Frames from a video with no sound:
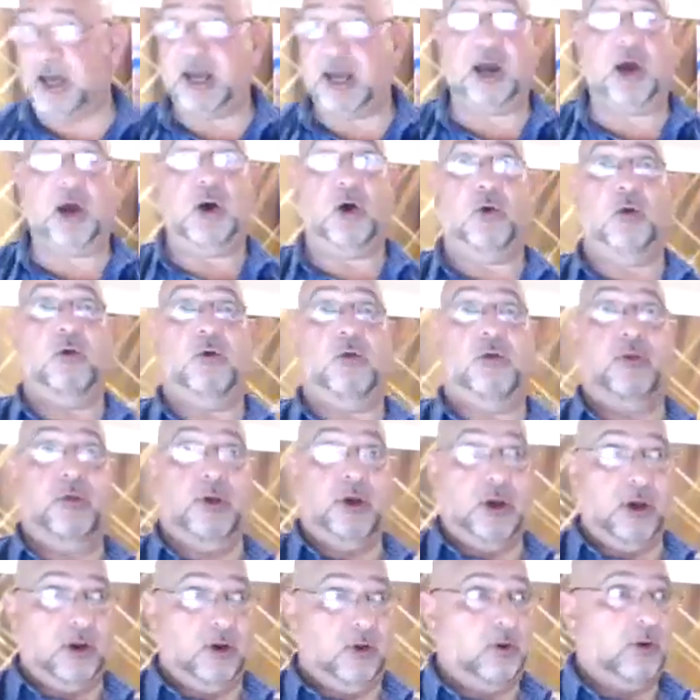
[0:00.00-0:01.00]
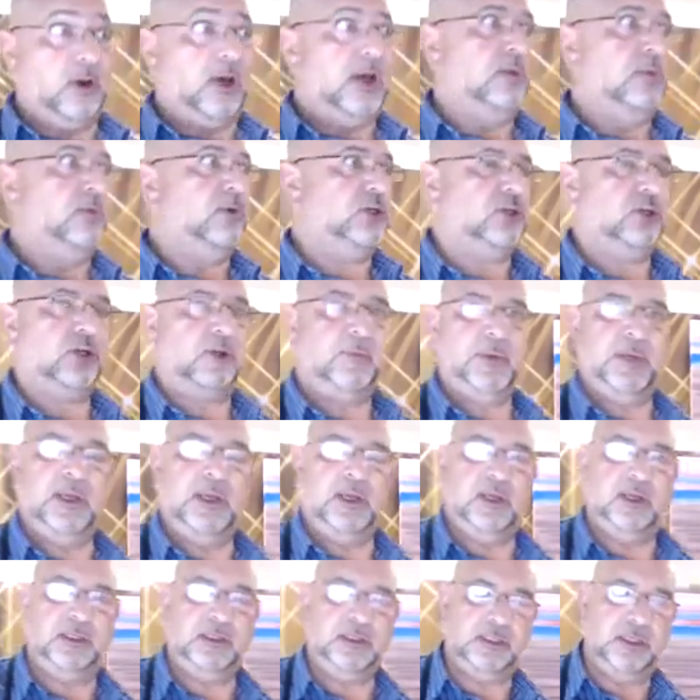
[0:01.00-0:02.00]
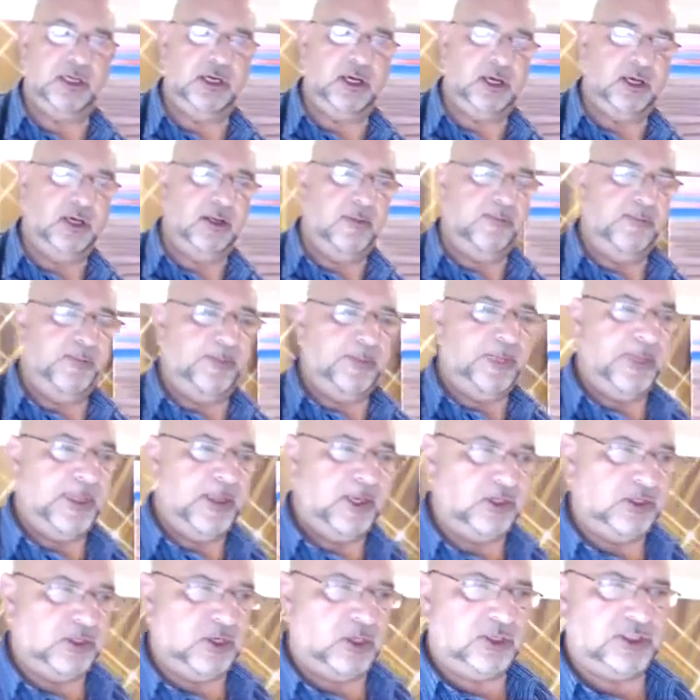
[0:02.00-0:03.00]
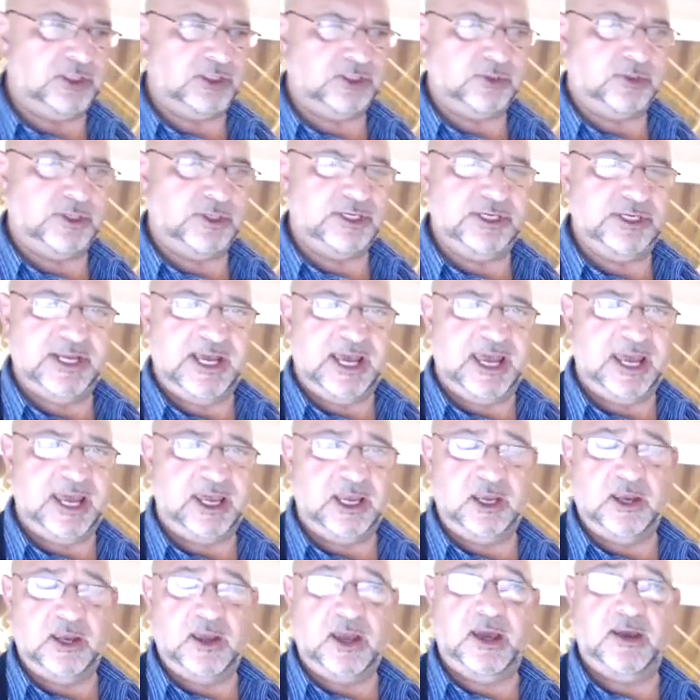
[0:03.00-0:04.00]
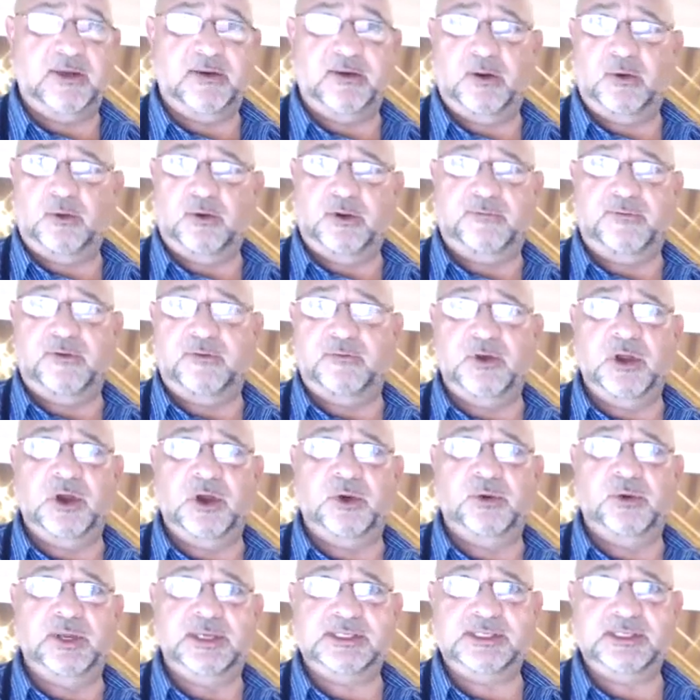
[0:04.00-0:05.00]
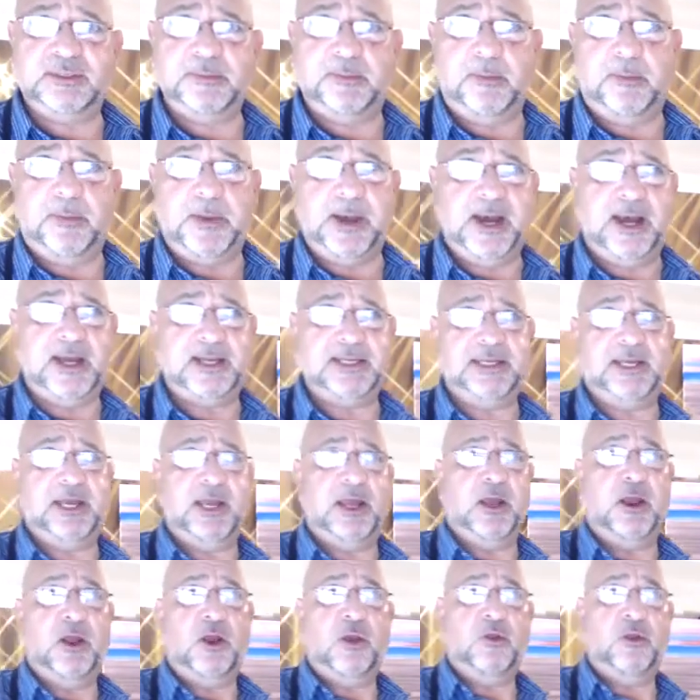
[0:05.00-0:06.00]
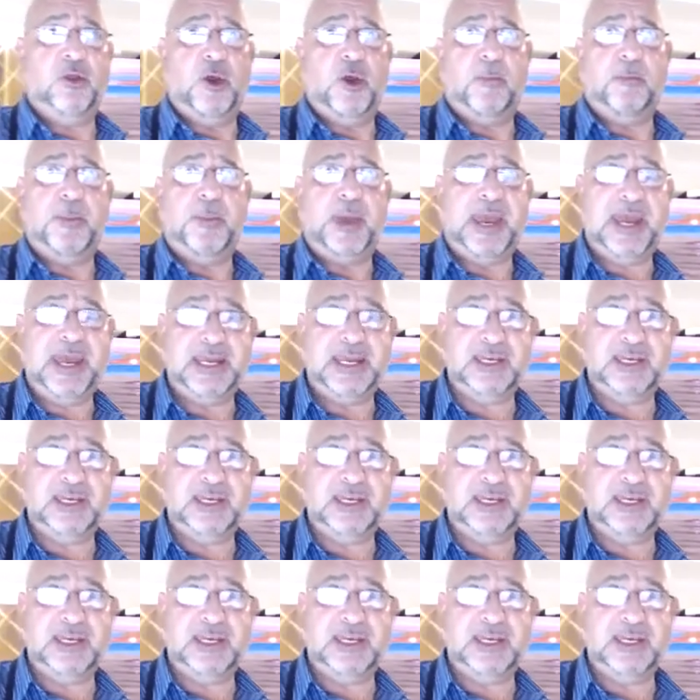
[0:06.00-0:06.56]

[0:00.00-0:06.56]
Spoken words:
Although I was shopping at the dollar store today, I don't know if you've noticed, but the paints